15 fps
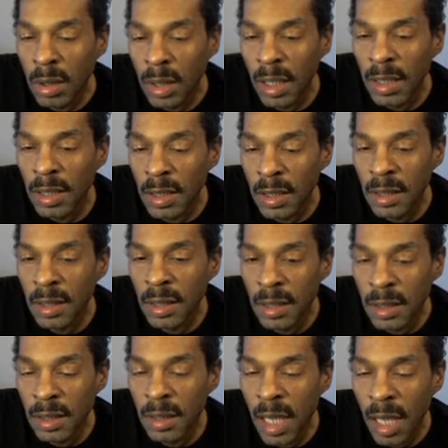
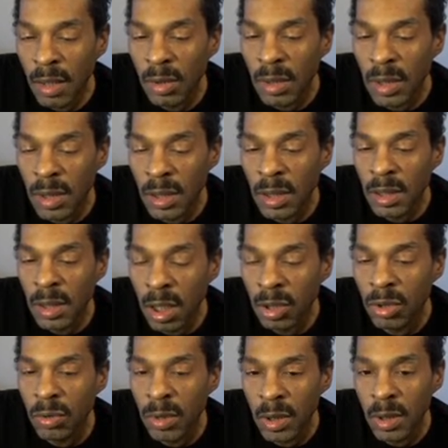
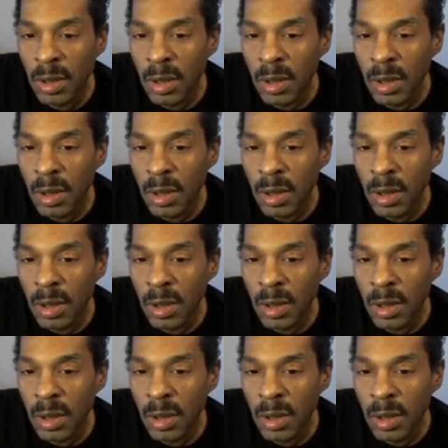19,600